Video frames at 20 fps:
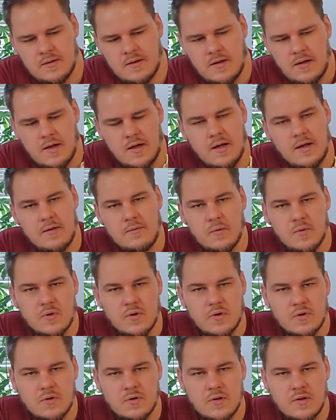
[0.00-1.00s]
I
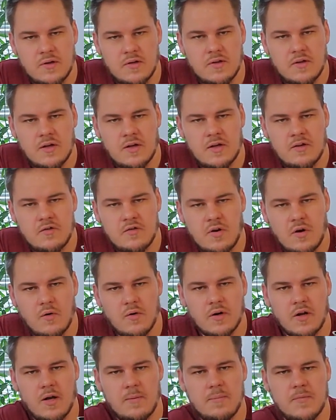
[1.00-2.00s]
will show
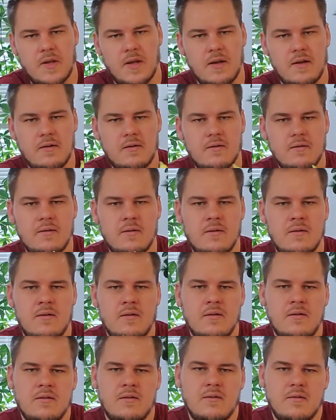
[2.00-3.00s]
an update
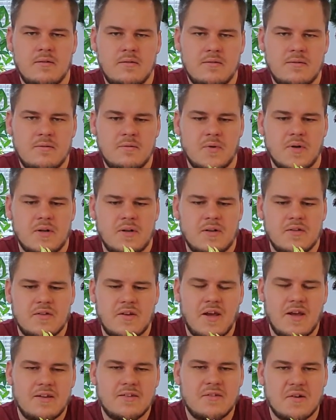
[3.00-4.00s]
when this
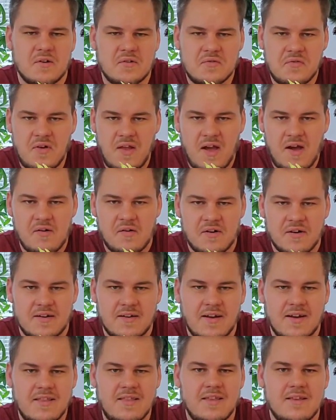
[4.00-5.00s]
guy starts flowering.
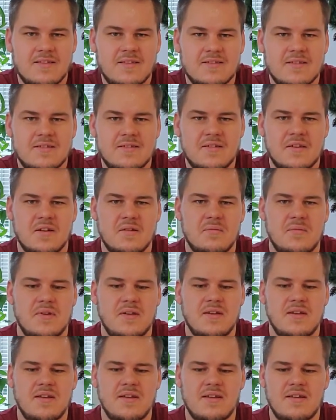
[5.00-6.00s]
I think this is going to
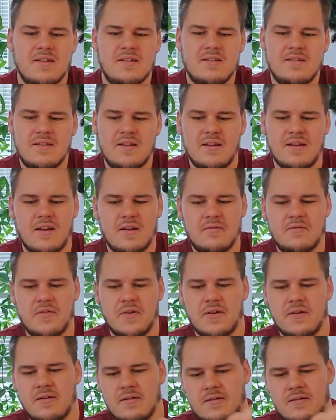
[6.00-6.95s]
be a lot of fun.